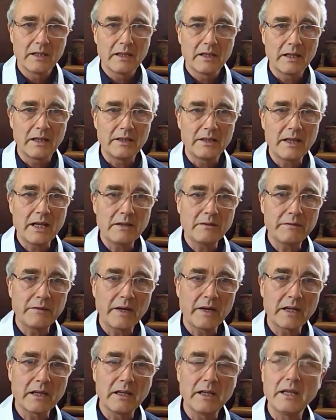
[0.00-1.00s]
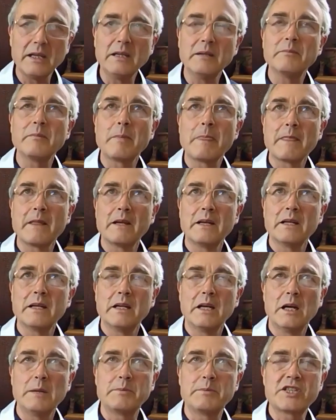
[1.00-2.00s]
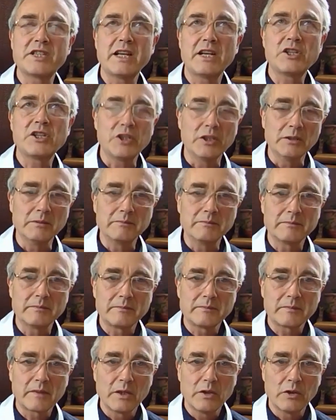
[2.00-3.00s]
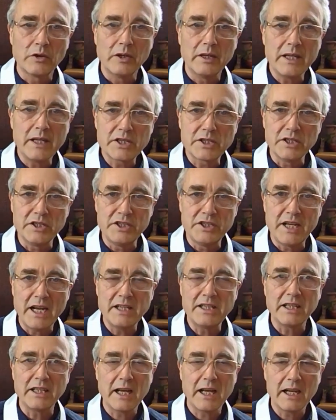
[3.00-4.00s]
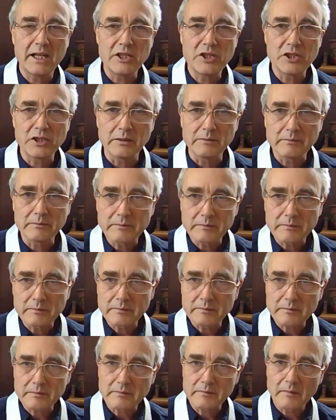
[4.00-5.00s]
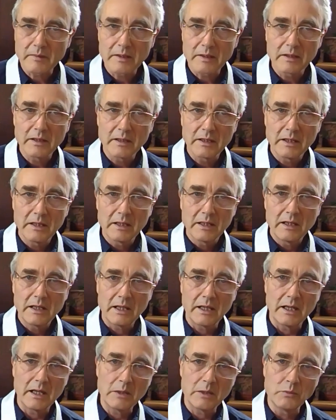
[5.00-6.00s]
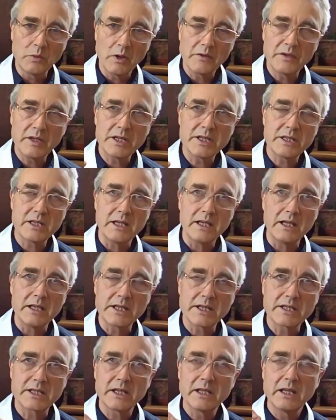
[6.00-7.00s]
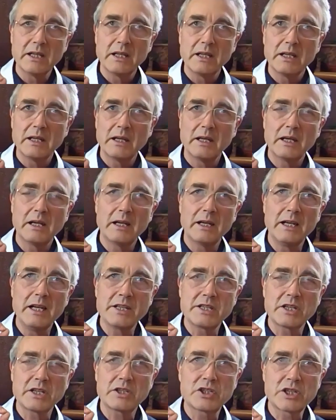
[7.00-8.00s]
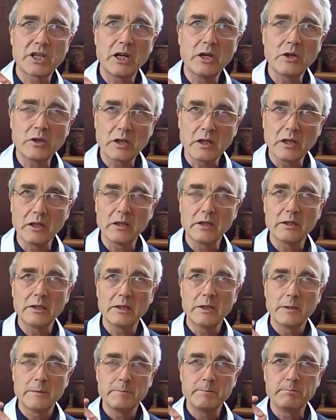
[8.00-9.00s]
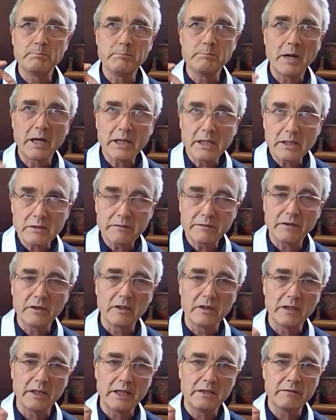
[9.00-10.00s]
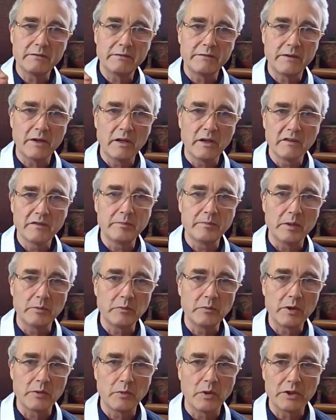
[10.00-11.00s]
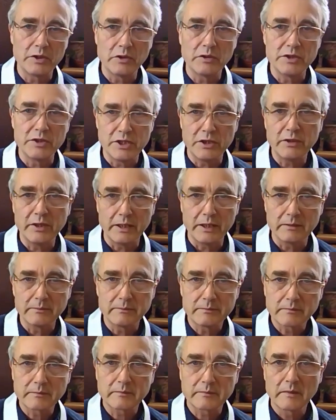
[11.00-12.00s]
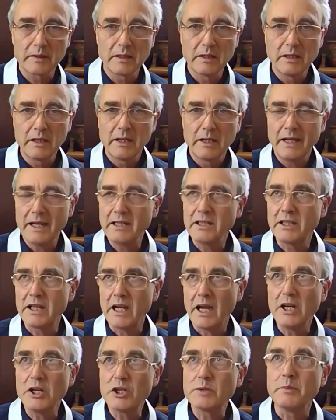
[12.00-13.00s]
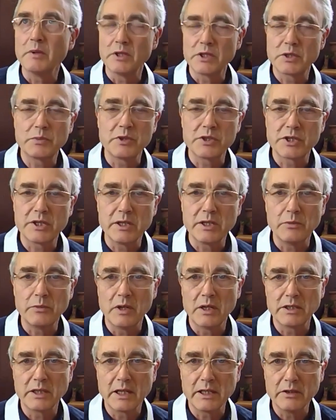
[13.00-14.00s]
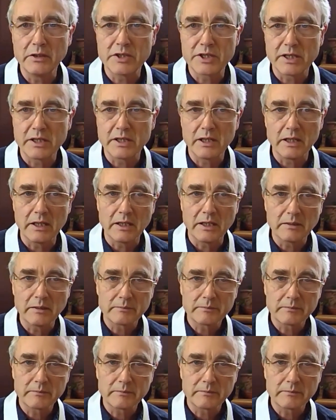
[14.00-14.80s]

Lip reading: And then finally, obsession, or at least dedication. And what this is a total mindful involvement with what you're doing. Engagement was the word I used earlier.